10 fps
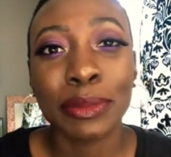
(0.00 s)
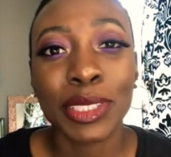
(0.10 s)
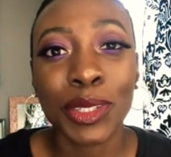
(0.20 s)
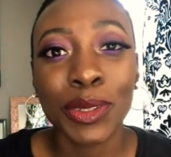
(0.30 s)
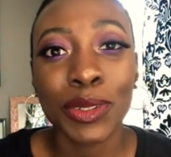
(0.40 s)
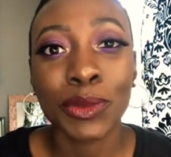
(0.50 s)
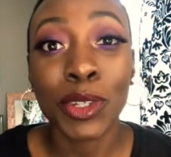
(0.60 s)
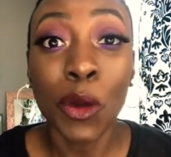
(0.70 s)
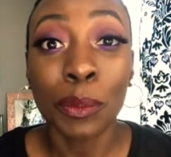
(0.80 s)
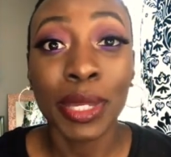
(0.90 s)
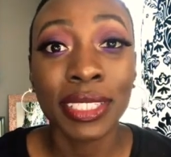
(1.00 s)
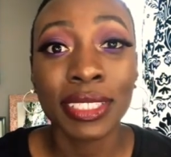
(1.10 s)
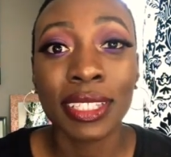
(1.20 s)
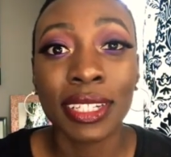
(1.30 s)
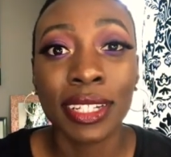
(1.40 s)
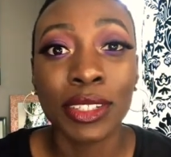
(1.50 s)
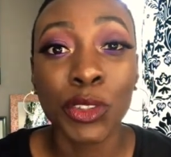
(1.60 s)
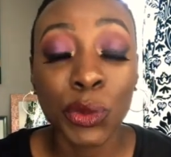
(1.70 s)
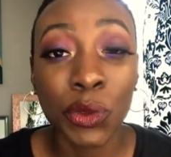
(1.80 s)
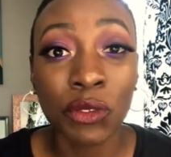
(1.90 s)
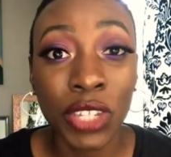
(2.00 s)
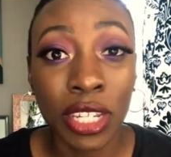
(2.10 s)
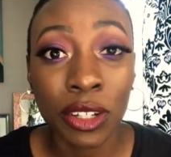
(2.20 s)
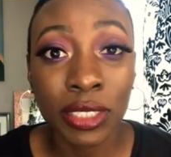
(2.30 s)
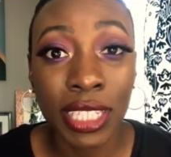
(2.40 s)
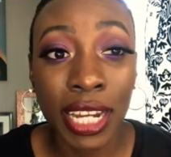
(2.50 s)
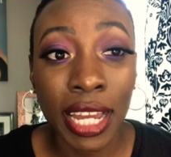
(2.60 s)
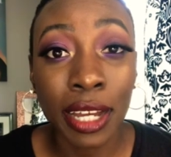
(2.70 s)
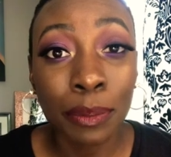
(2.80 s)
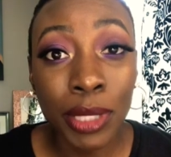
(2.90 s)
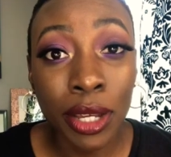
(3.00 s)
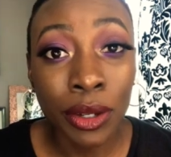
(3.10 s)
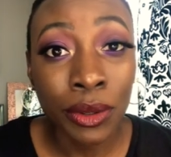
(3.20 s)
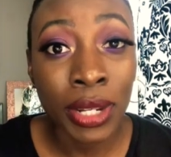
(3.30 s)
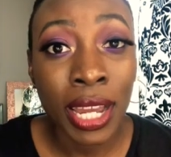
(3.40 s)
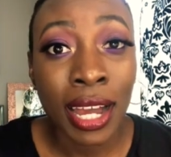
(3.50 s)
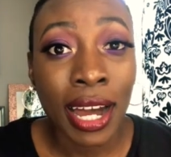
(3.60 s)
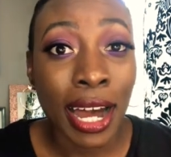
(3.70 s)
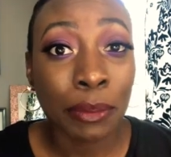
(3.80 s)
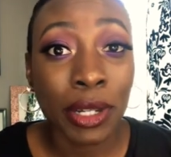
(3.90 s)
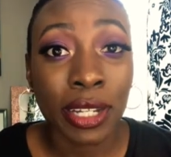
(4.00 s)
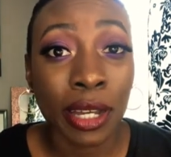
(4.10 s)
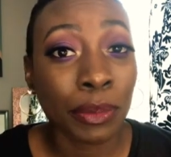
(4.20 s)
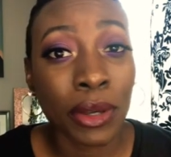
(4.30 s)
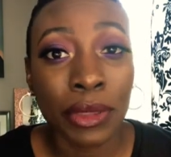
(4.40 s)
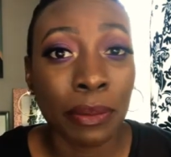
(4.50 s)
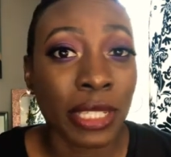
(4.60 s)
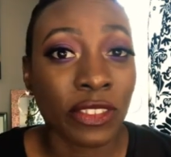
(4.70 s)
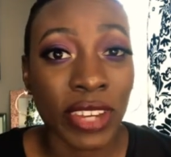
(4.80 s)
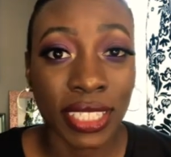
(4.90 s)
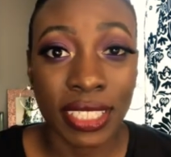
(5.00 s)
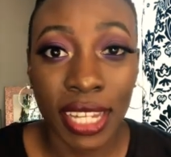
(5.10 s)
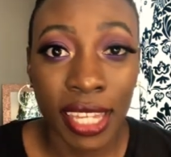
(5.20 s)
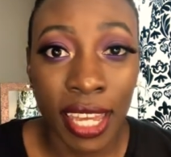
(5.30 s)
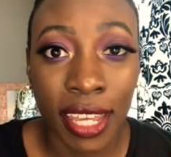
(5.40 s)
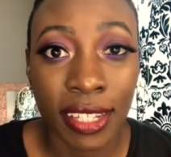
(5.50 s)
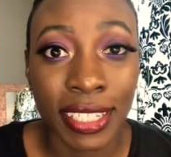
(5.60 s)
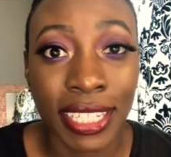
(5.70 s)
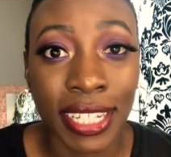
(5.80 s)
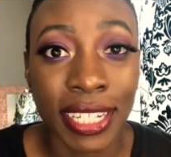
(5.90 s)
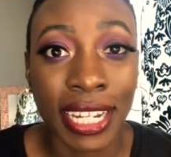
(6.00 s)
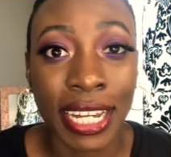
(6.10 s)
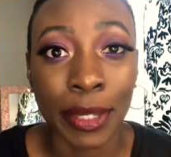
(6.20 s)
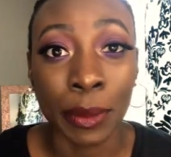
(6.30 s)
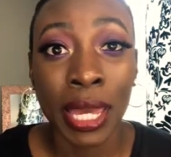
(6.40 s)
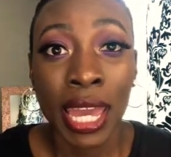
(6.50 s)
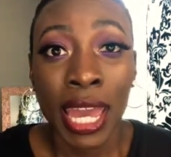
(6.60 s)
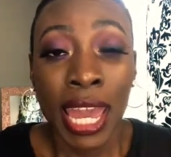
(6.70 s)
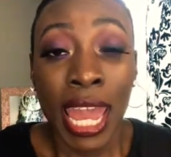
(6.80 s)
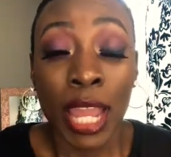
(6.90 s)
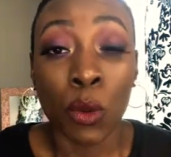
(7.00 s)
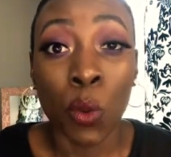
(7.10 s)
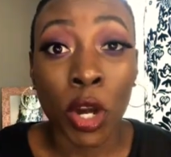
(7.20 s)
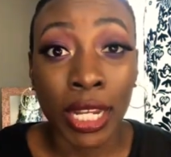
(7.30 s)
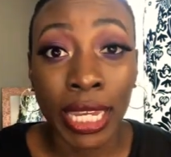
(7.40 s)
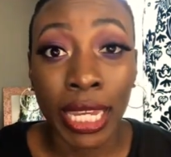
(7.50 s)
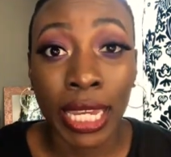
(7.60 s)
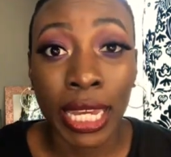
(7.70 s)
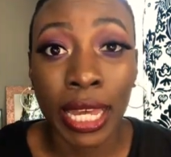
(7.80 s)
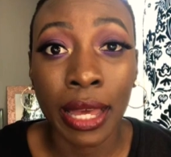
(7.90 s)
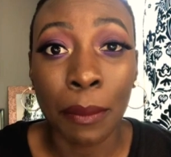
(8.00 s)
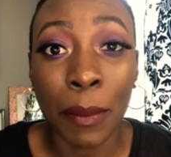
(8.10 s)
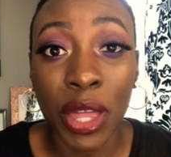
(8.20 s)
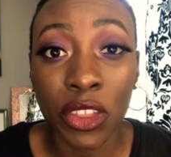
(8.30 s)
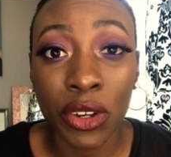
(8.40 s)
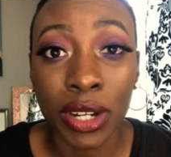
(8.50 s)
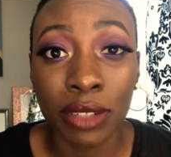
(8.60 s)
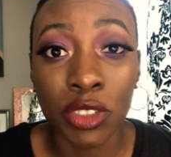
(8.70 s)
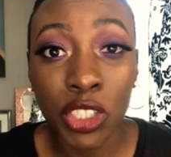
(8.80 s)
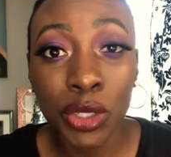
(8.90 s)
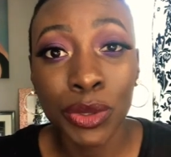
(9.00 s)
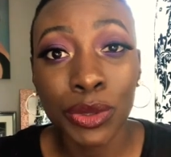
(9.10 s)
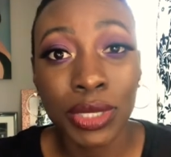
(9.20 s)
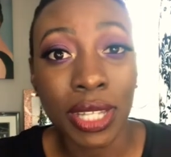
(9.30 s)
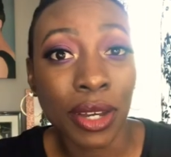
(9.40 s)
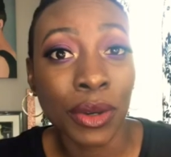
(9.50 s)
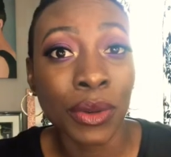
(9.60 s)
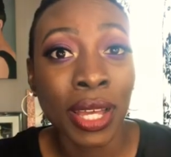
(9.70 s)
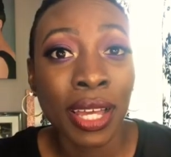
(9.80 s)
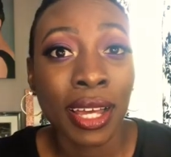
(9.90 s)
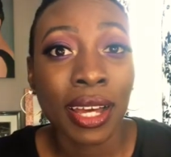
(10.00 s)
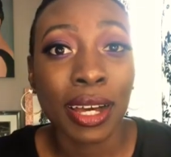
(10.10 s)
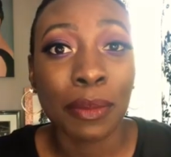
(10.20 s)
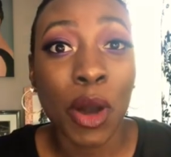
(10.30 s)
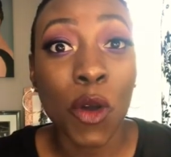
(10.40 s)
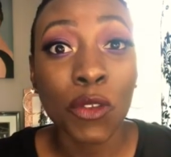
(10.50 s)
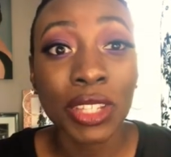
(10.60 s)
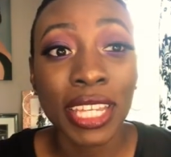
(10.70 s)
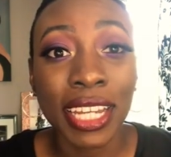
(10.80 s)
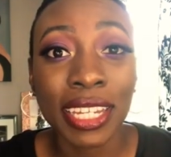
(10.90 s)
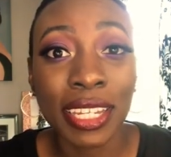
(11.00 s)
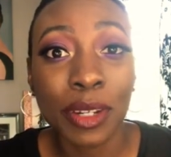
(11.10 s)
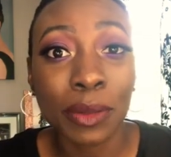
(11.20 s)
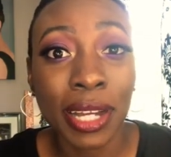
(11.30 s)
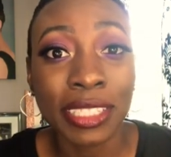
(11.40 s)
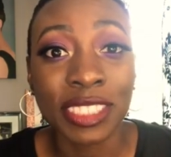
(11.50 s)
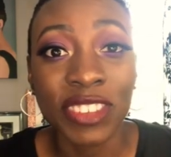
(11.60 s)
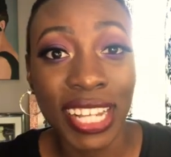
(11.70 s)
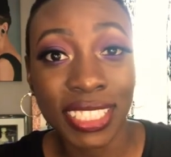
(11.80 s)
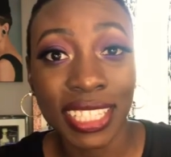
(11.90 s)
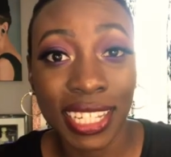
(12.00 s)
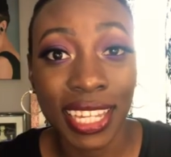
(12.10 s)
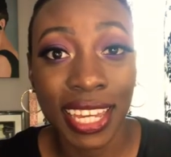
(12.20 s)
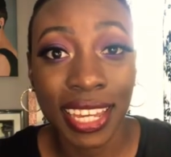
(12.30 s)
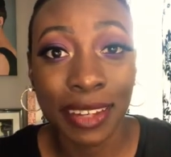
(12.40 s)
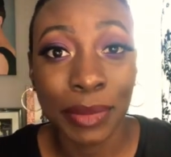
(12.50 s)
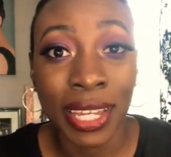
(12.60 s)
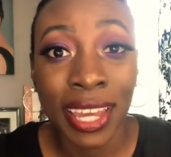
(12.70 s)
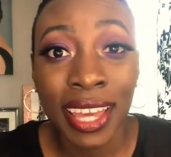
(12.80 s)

so you don't miss the new videos that I upload. I'm gonna upload them as fast as I can. Again, I am a working mother of two, so hopefully I can get them out as fast as I can. But